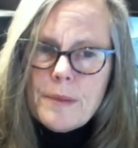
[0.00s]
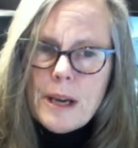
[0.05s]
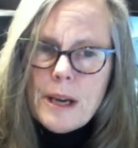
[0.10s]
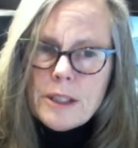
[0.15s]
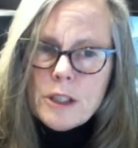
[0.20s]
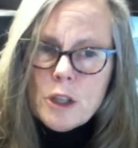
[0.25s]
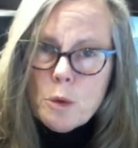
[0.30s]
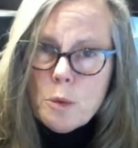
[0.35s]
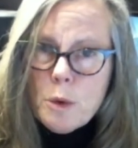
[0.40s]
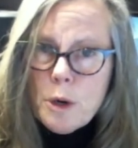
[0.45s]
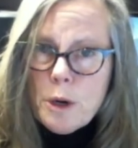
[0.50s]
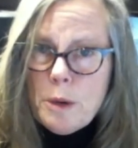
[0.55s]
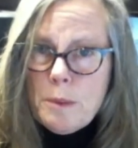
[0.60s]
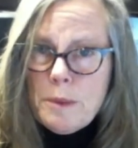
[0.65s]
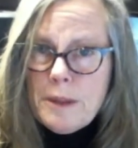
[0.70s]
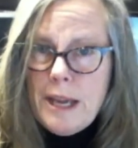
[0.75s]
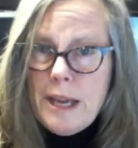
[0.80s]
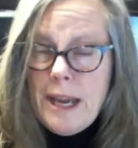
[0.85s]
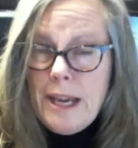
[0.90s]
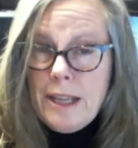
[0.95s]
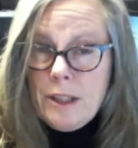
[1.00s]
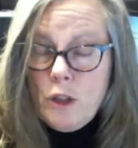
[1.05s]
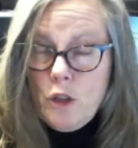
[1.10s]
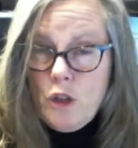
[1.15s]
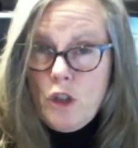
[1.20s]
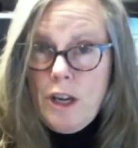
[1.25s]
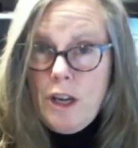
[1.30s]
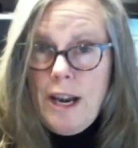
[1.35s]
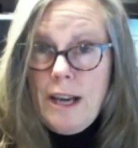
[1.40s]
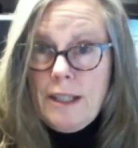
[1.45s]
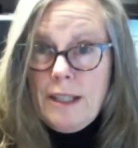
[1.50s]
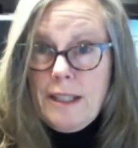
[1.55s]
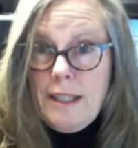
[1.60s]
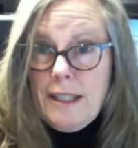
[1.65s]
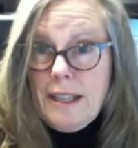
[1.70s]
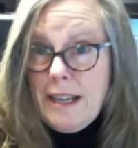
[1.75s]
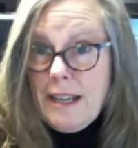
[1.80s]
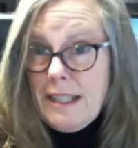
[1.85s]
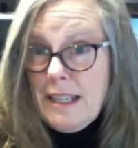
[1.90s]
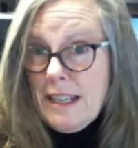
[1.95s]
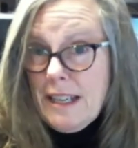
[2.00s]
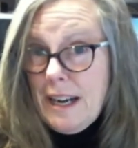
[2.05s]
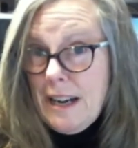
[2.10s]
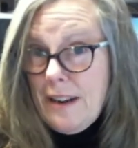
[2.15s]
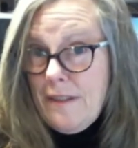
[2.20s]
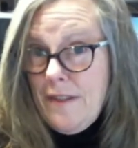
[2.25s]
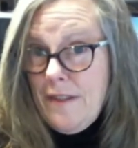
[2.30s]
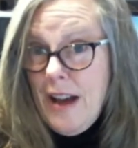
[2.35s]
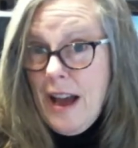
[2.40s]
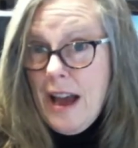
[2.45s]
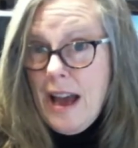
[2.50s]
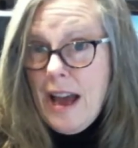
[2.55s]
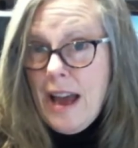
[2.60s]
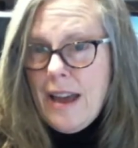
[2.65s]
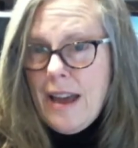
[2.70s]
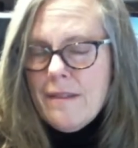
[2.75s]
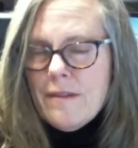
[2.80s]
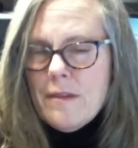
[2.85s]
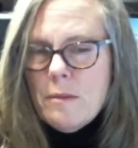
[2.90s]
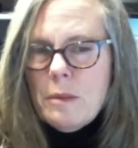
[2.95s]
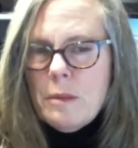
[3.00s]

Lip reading: I started working with cancer genetics in 1995,